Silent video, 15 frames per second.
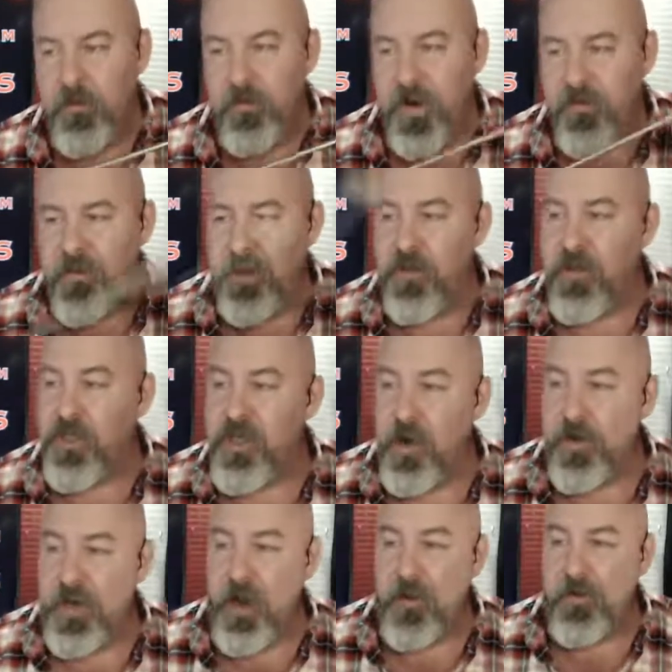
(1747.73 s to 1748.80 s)
If you ever do a
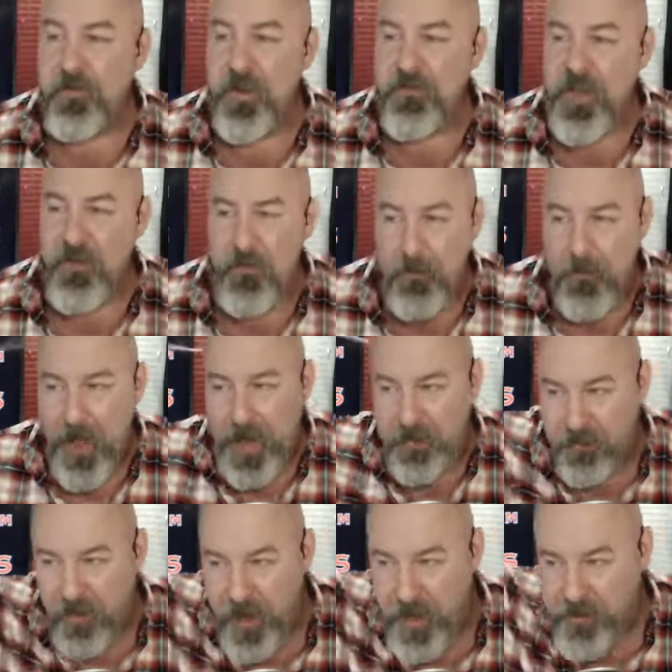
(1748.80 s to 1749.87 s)
show, you always have to have a back
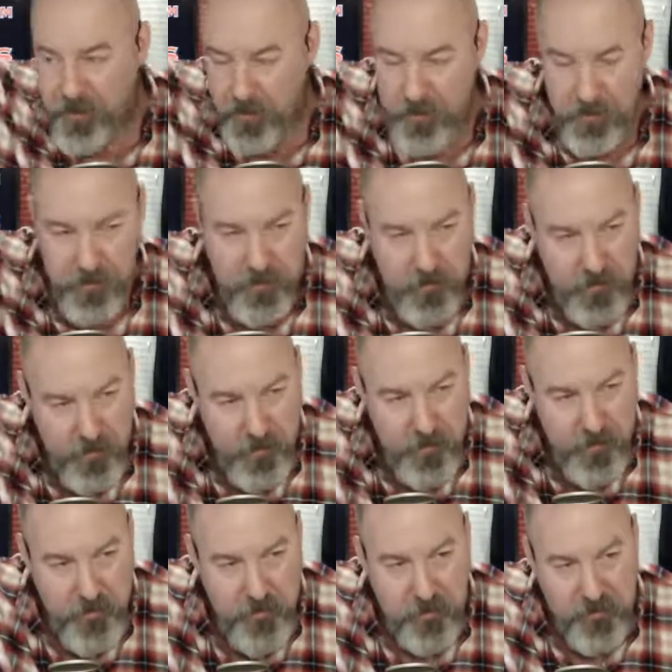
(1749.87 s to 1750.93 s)
scratcher,
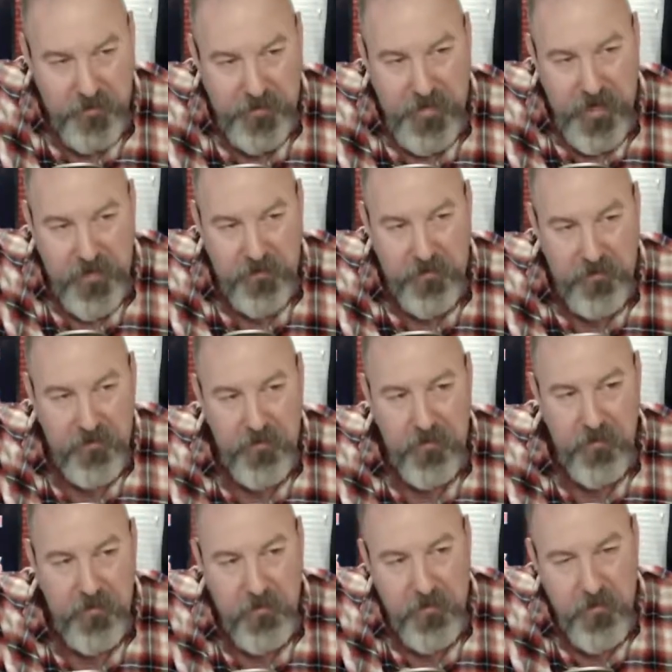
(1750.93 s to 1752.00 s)
just in case.
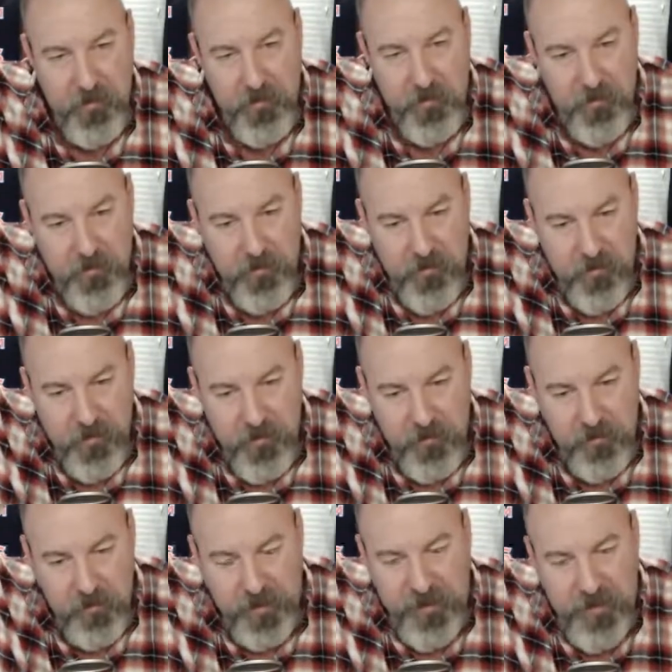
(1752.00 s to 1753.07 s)

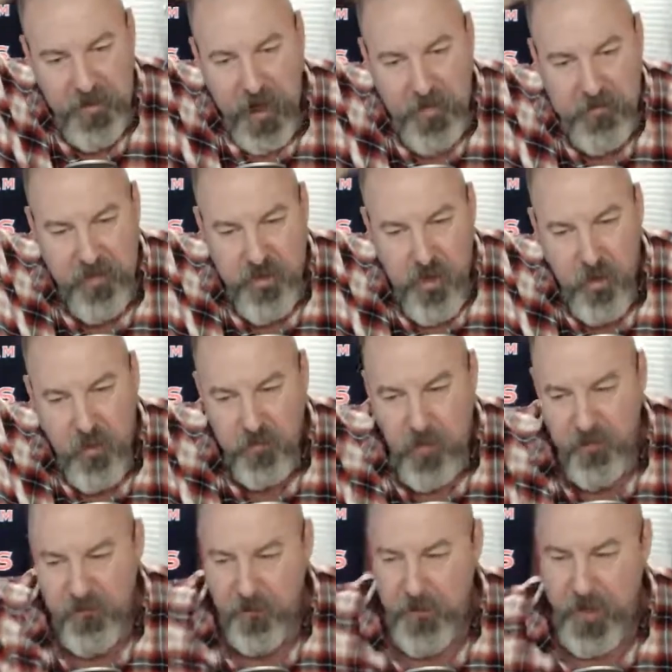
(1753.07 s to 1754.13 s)
So you can knock the trolls
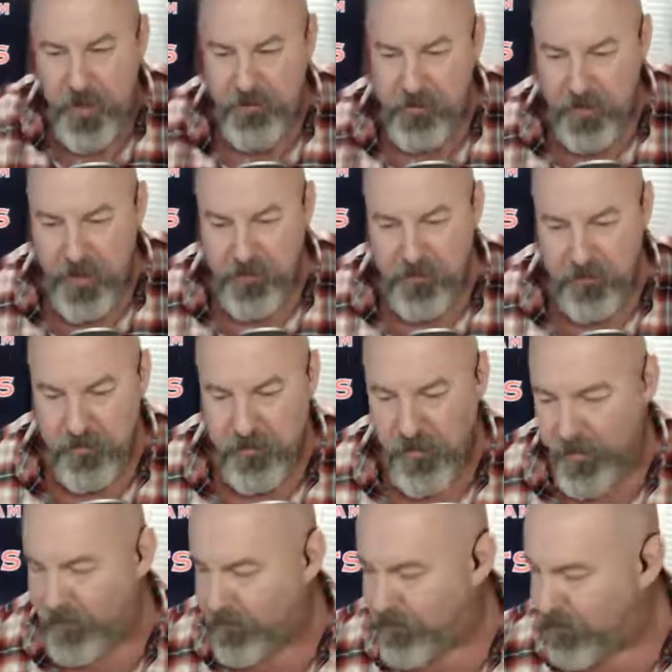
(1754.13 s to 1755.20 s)
off your back. They're like little
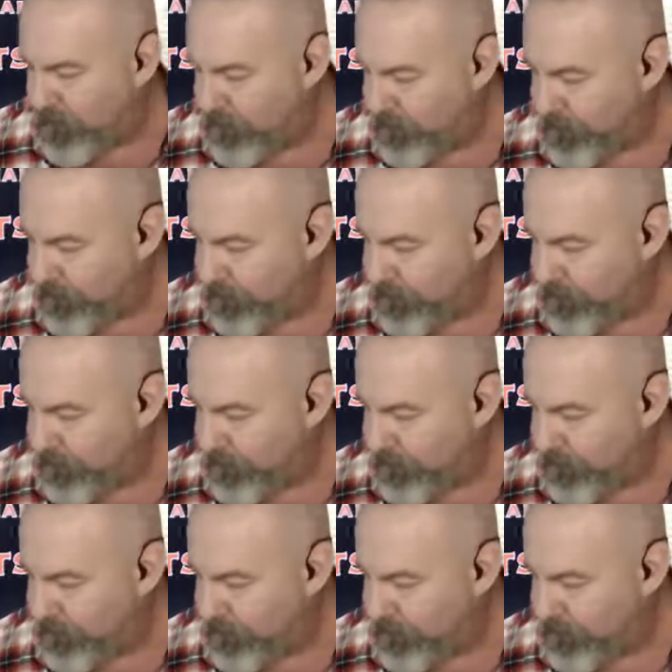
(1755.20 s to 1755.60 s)
ticks.